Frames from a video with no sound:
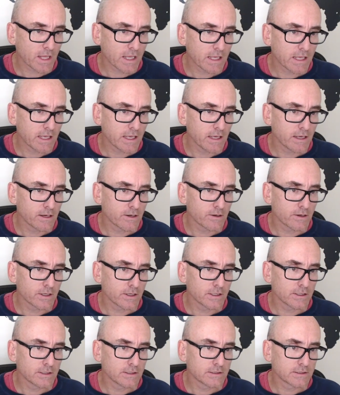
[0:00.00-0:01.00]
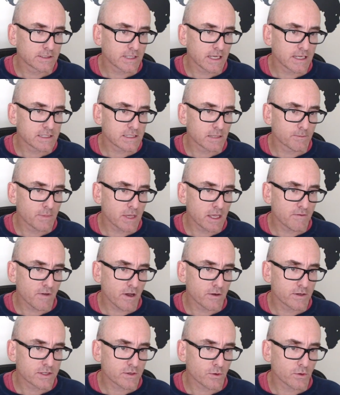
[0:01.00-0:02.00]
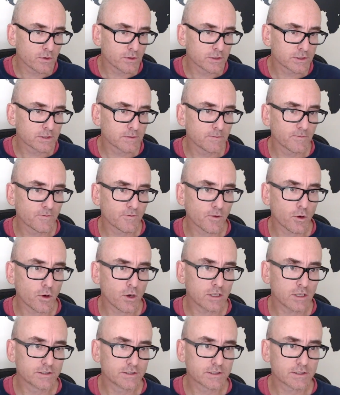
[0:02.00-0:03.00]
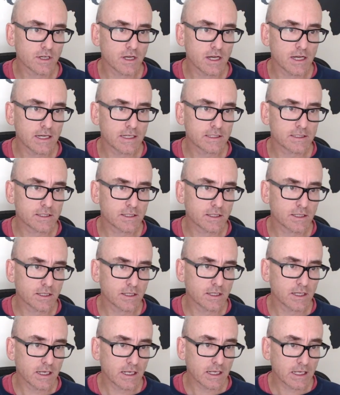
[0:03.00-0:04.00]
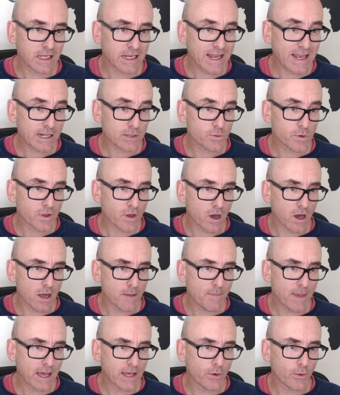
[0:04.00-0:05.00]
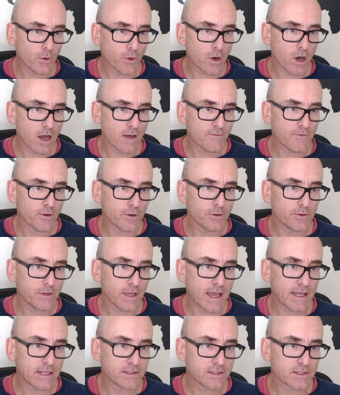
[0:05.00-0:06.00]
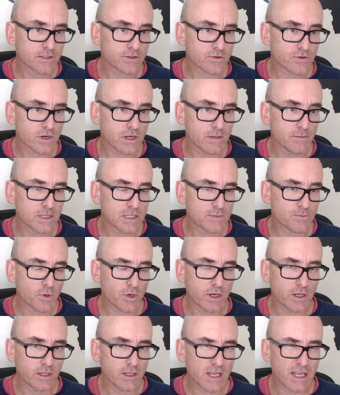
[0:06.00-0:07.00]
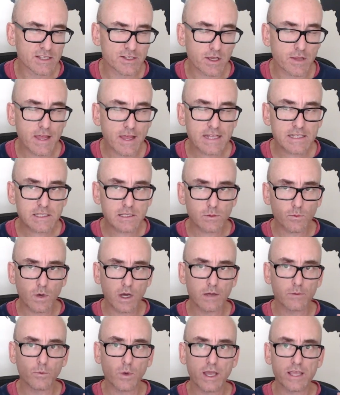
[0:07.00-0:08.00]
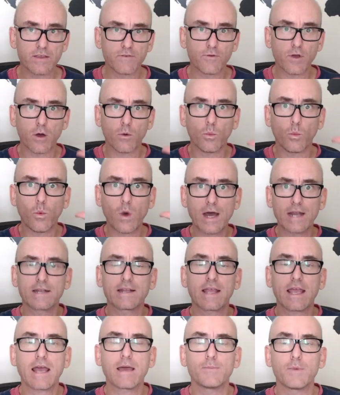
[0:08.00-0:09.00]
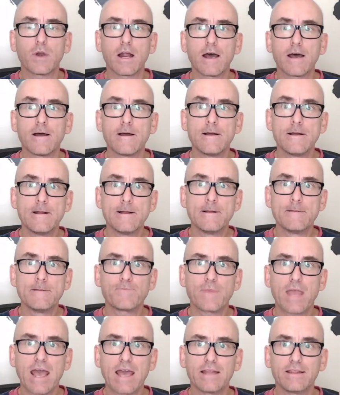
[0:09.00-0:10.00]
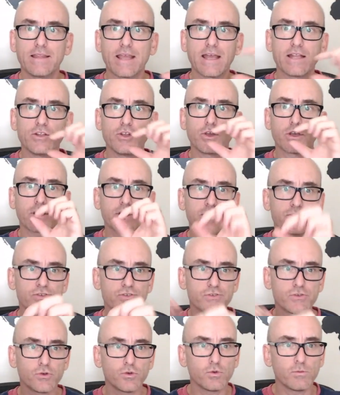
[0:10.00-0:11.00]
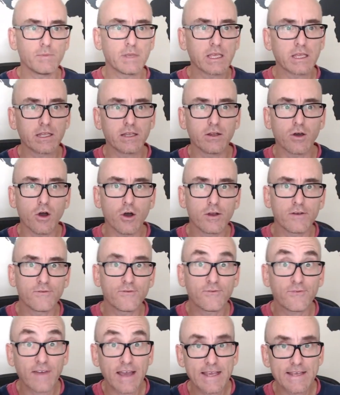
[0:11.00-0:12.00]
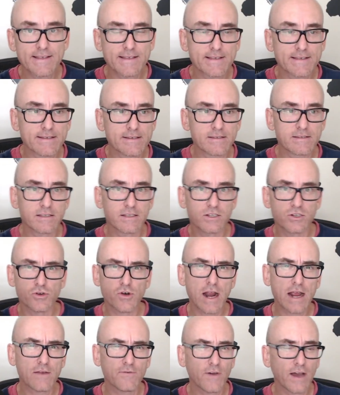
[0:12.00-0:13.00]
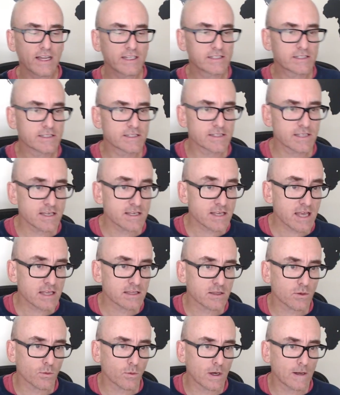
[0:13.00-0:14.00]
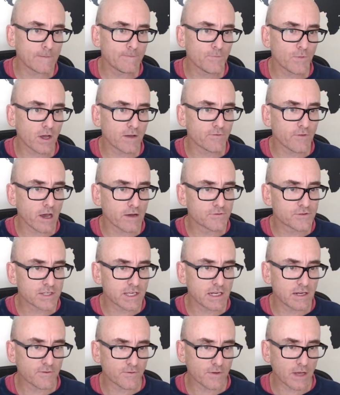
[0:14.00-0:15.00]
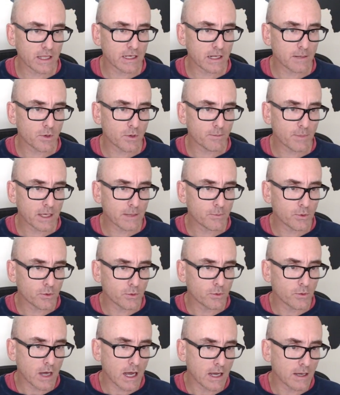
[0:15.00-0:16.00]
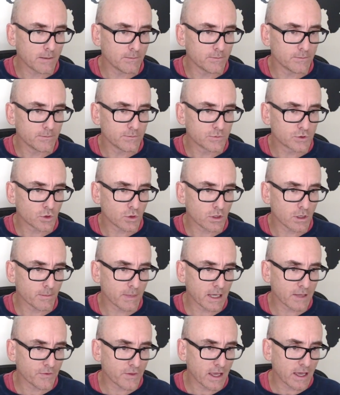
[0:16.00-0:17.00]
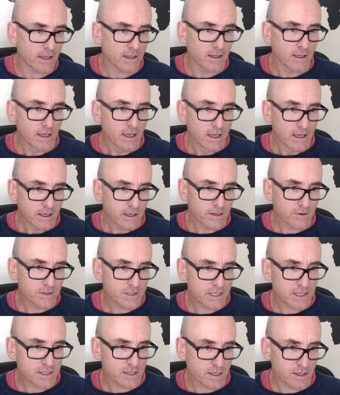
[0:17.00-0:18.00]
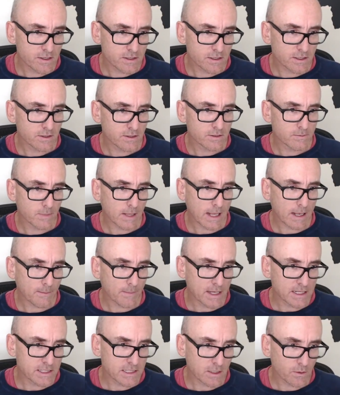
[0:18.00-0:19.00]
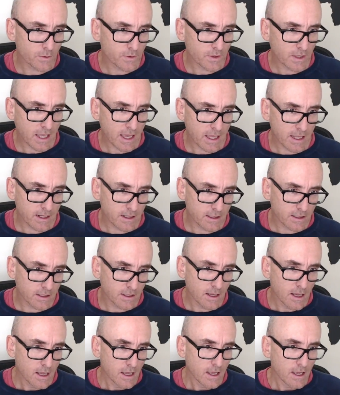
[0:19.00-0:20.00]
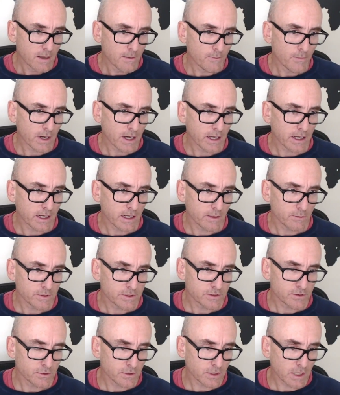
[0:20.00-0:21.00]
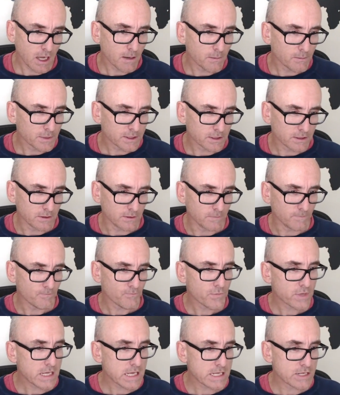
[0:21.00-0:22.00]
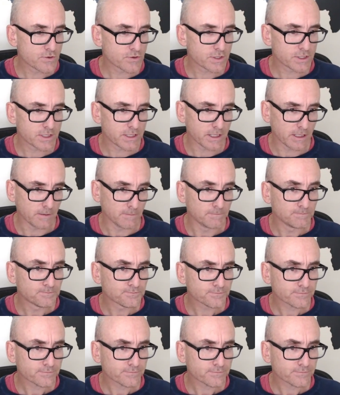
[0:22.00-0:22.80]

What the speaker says: Kieran says the Mevo is awesome for on-site, connect with iPad or iPhone and stream. It's brilliant. Yeah, so that's the one where you've got one camera and then you can zoom in on faces and track faces. Is that the one? I've seen a number of people talk about that. Kieran says, I used to use Blackmagic with Canon, but it was too cumbersome. Interesting.